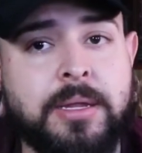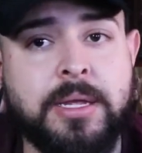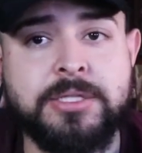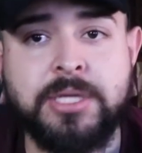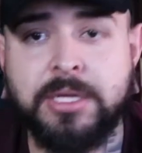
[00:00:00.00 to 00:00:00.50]

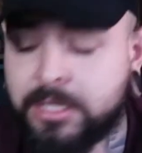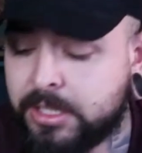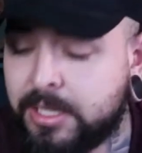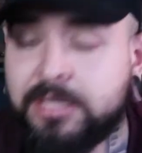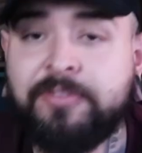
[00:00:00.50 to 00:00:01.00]
It's gonna
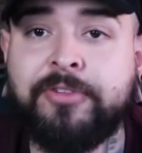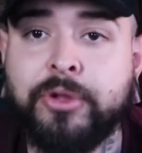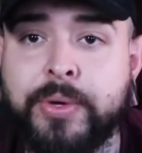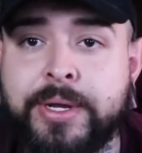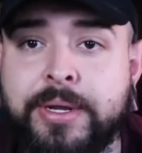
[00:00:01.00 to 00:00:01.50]
collect
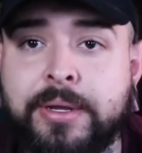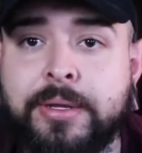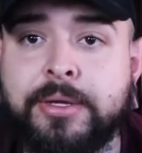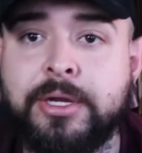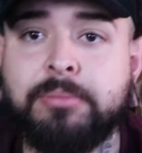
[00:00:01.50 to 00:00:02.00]
fluid.
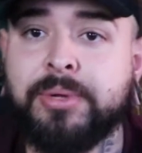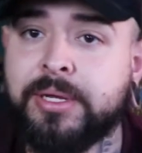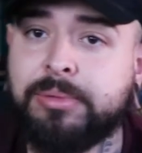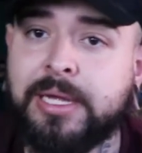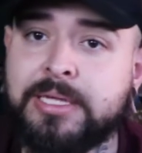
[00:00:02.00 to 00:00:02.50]
Your
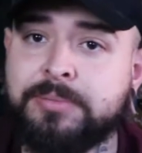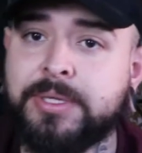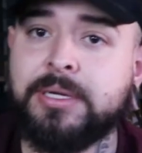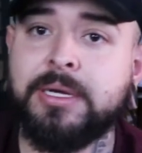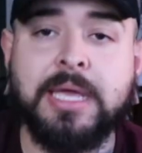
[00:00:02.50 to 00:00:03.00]
blood
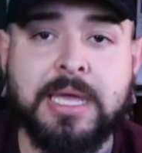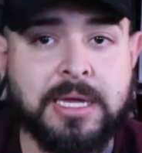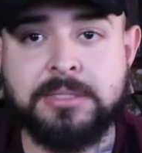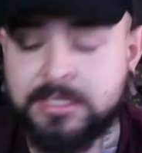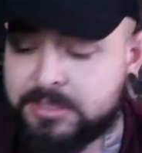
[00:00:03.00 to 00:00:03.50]
plasma,
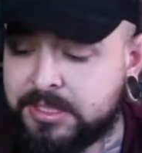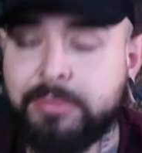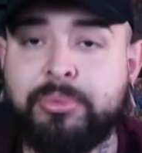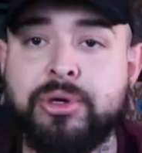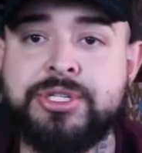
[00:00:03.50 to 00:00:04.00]
ink tends to
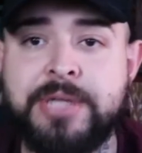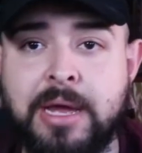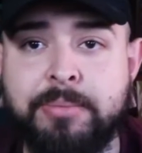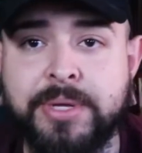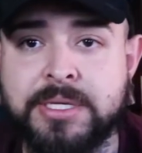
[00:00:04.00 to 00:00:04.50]
get pushed
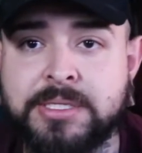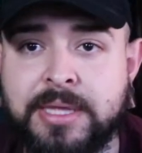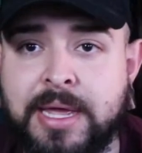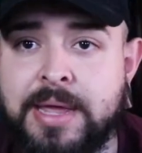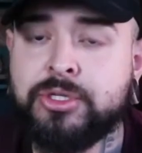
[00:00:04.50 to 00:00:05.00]
out because of
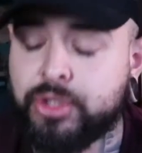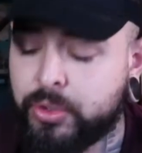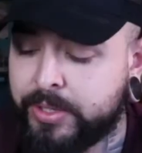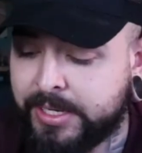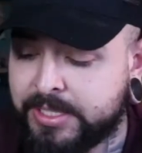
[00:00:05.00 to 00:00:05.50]
that, so
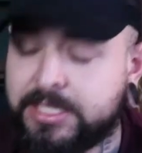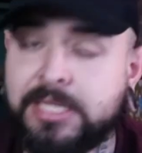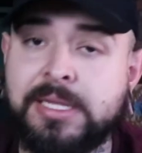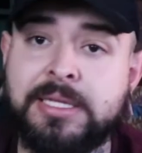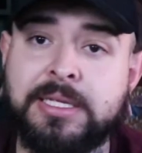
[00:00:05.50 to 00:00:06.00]
it gets
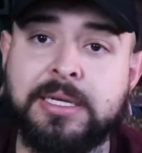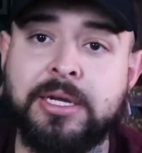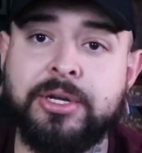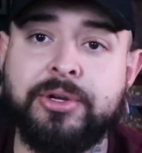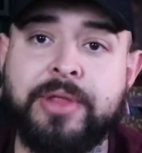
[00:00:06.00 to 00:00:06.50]
collected
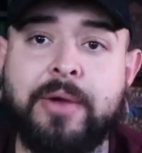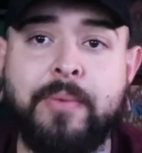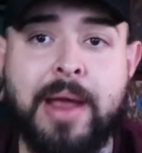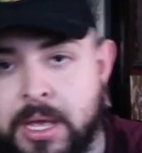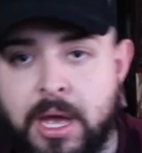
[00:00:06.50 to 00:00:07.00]
under that
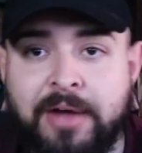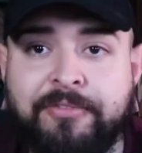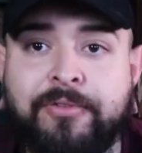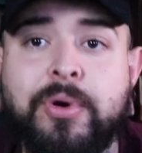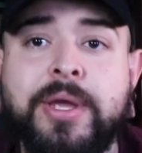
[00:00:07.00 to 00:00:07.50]
wrap.
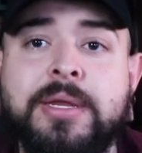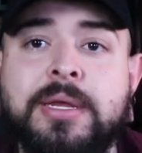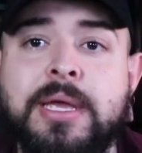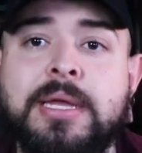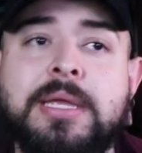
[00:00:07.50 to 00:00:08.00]

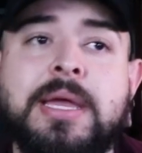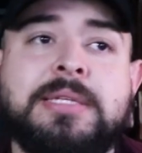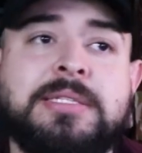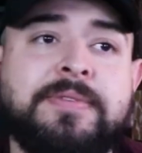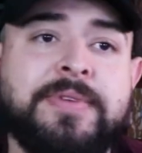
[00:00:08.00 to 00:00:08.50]
Avoid any
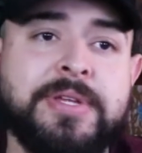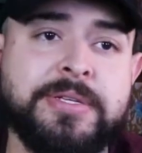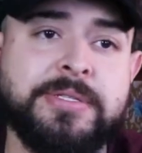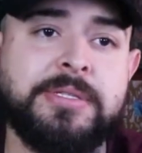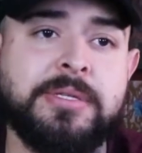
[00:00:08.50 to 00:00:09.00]

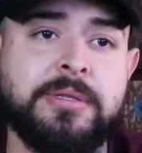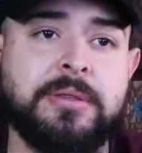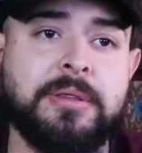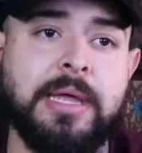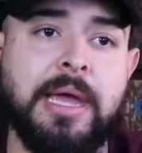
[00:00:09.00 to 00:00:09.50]
activities
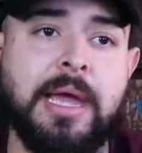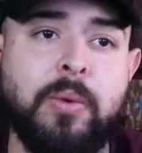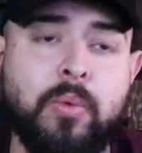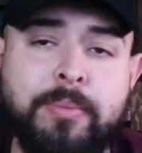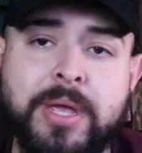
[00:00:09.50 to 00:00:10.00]

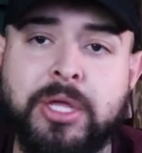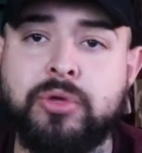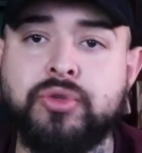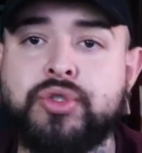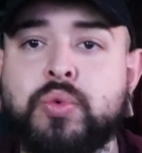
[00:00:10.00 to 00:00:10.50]
that will make
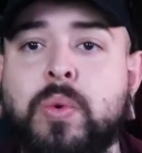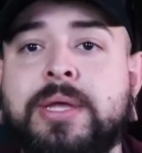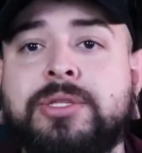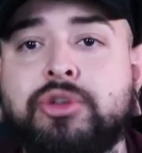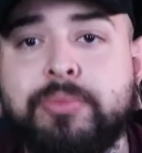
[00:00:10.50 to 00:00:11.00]
you
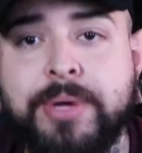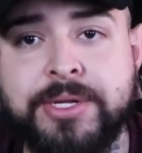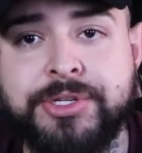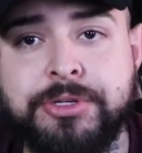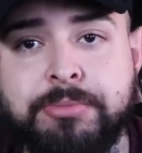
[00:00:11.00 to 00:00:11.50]
sweat too
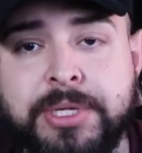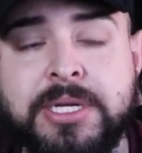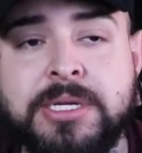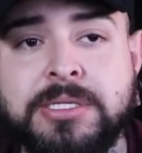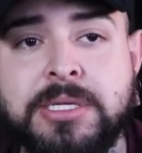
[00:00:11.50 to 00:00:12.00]
much,
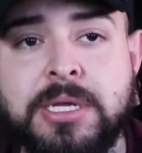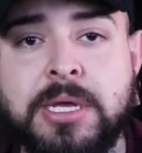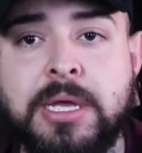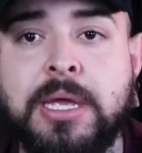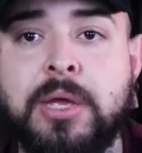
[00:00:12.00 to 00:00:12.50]
because
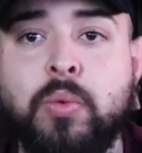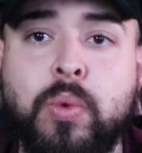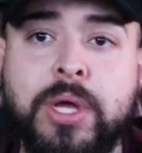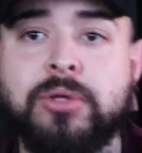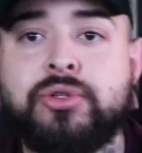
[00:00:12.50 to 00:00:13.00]
it
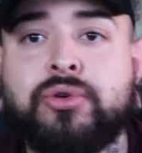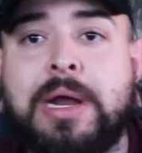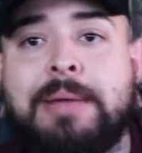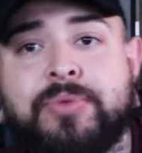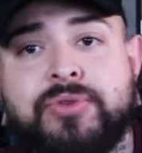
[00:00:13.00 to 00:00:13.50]
will
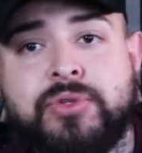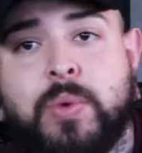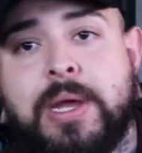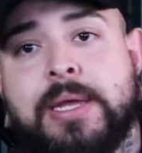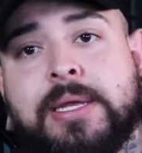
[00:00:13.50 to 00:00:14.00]
trap the
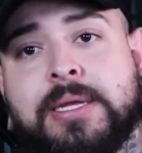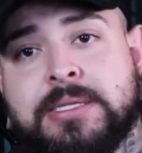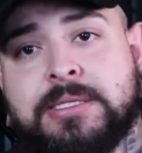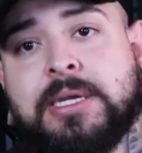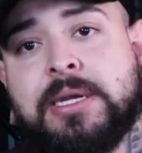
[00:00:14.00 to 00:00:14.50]
sweat
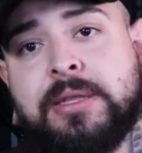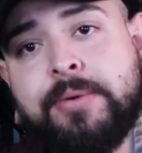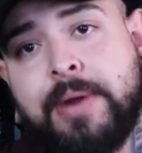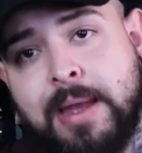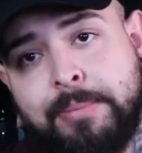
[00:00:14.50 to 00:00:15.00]
inside of the
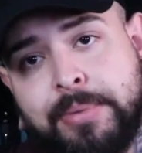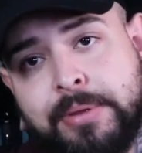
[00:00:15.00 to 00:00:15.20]
wrap,